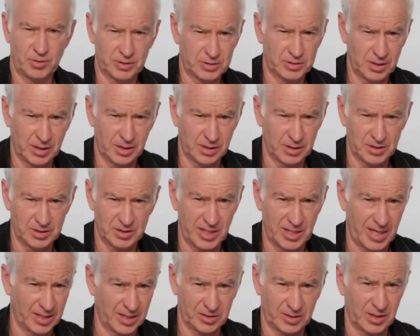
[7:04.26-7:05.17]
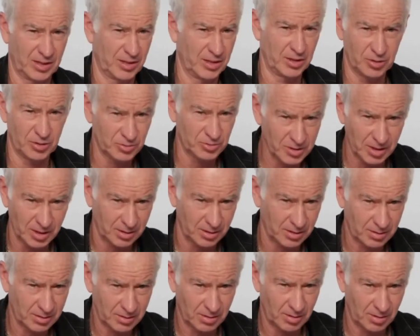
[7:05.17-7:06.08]
person in the stands going to use
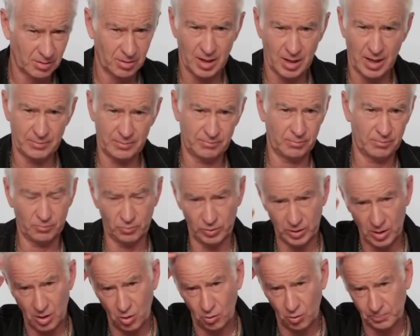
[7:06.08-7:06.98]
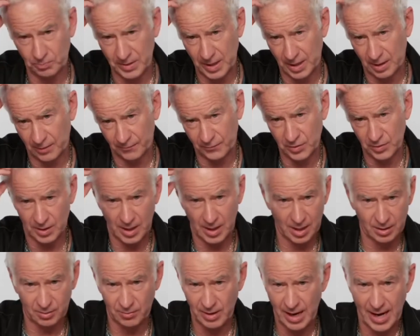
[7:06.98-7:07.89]
it? I would hope that if you
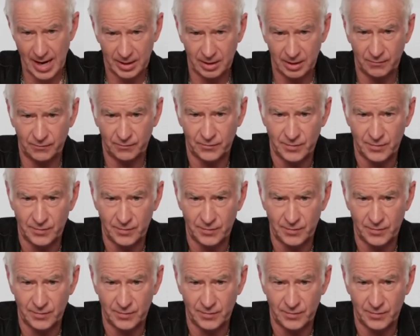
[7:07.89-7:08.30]
got a racket